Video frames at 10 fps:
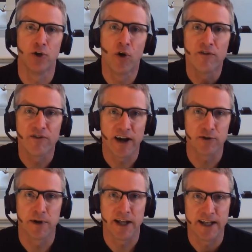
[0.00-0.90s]
your
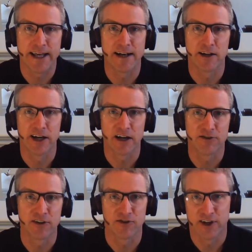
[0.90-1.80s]
investment in
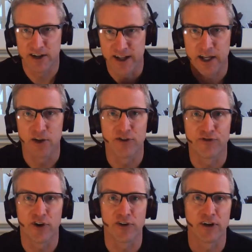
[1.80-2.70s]
analytics is going to take you
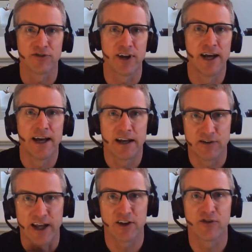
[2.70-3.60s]
the furthest
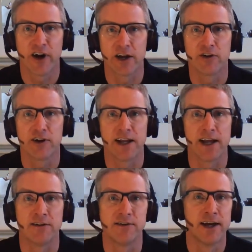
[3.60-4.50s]
and satisfy your
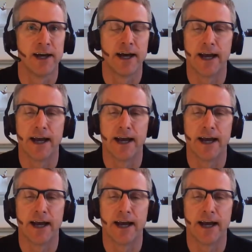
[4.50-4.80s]
needs